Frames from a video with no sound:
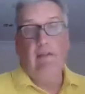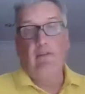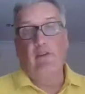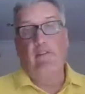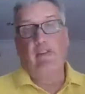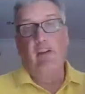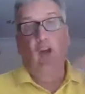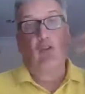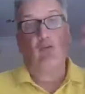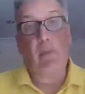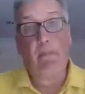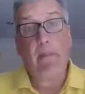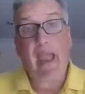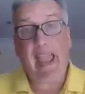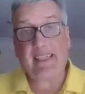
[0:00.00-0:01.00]
if you like,
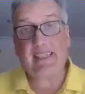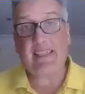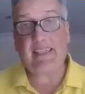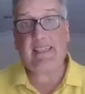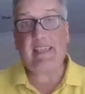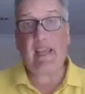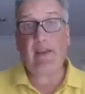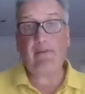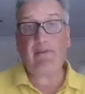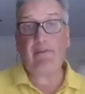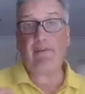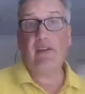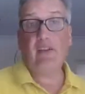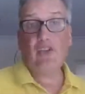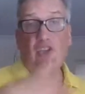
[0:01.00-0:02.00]
repetitive
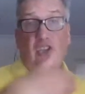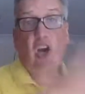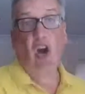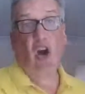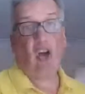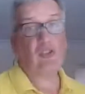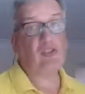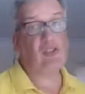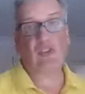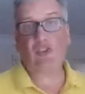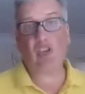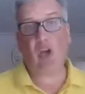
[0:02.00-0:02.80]
tasks.